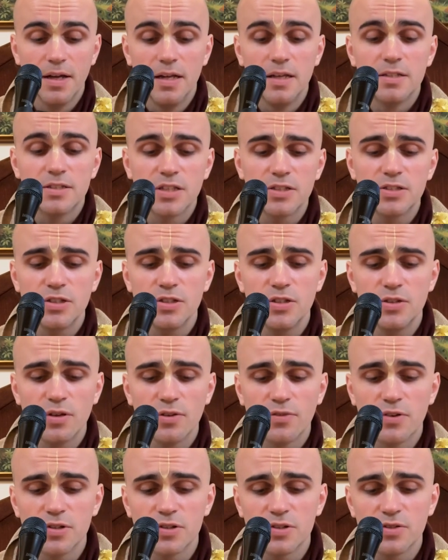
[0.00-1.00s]
Such a
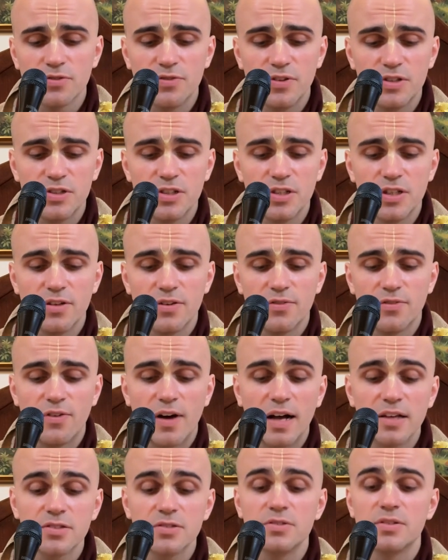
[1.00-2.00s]
universal vision of
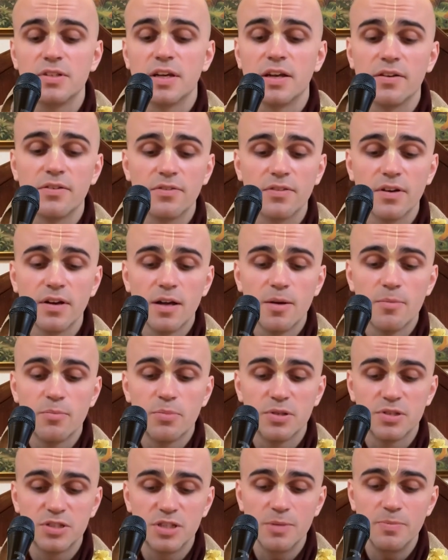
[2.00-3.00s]
Vasudeva
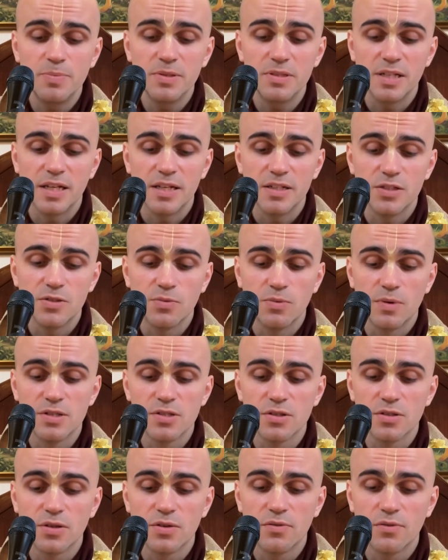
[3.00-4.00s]
precipitates
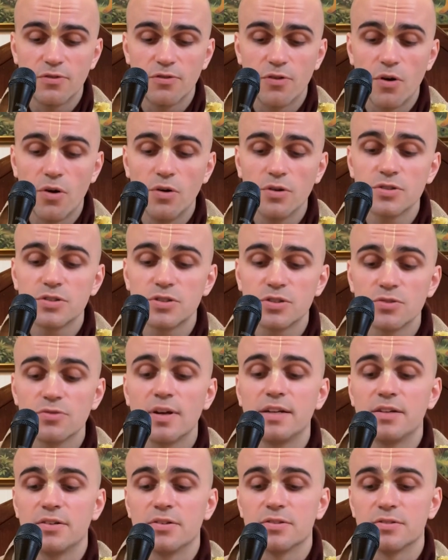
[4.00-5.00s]
one's full
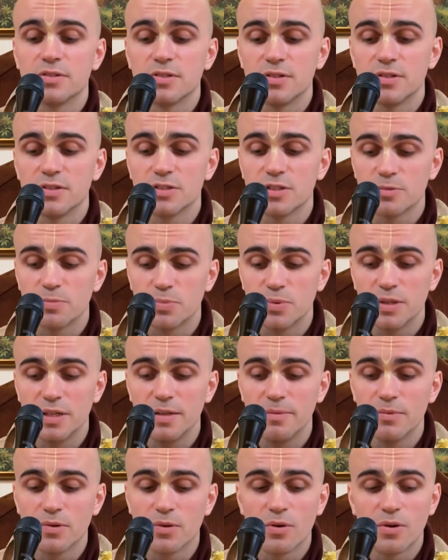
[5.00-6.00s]
surrender to the
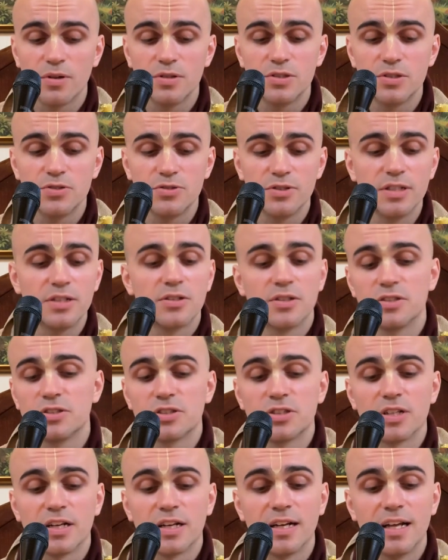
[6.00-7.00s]
Supreme Lord Sri
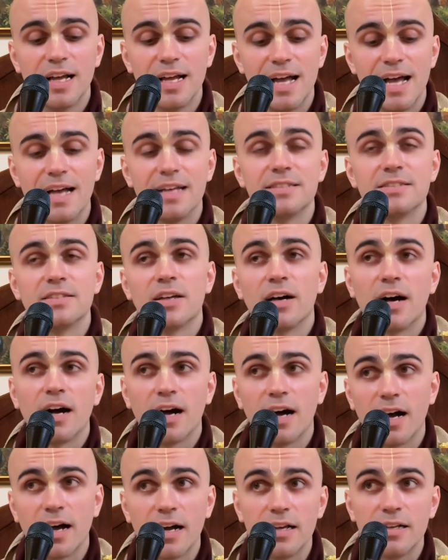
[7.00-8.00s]
Krishna as the
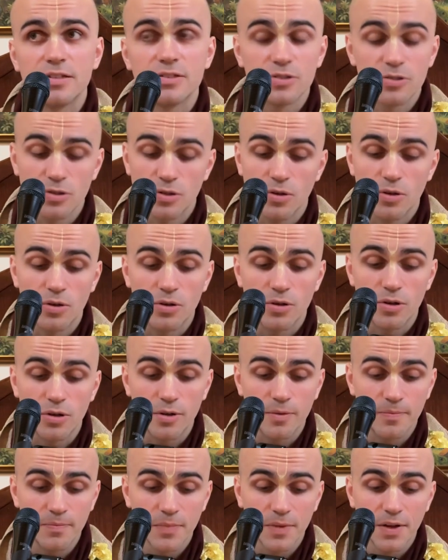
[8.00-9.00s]
highest
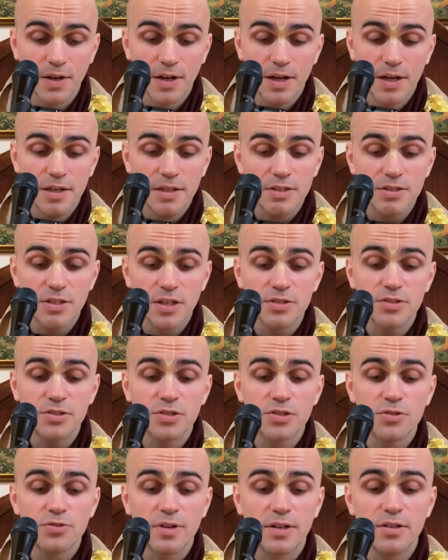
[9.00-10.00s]
goal. Such
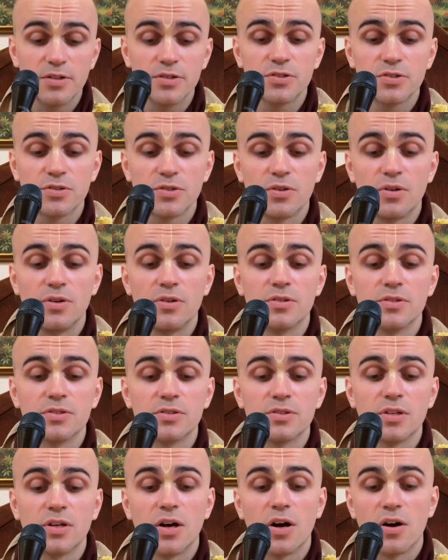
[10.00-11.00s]
surrendered
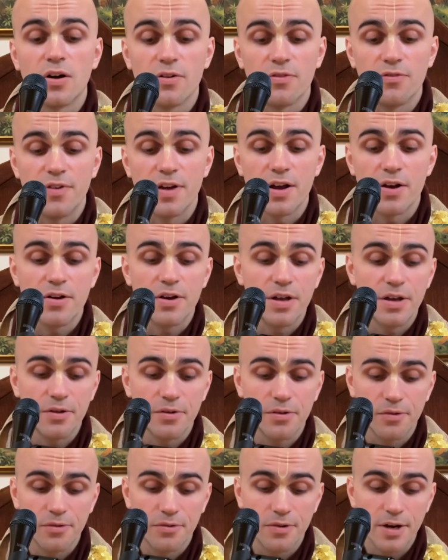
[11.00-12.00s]
souls are very
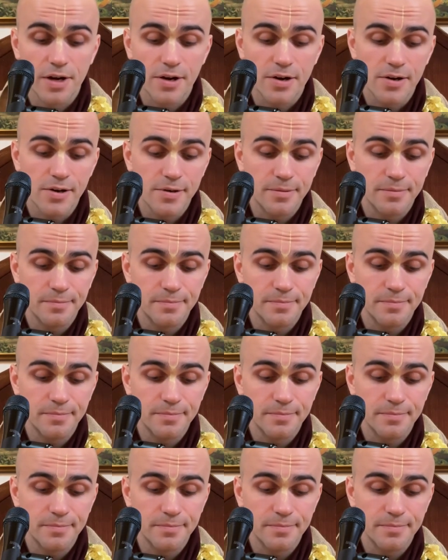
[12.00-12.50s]
rare.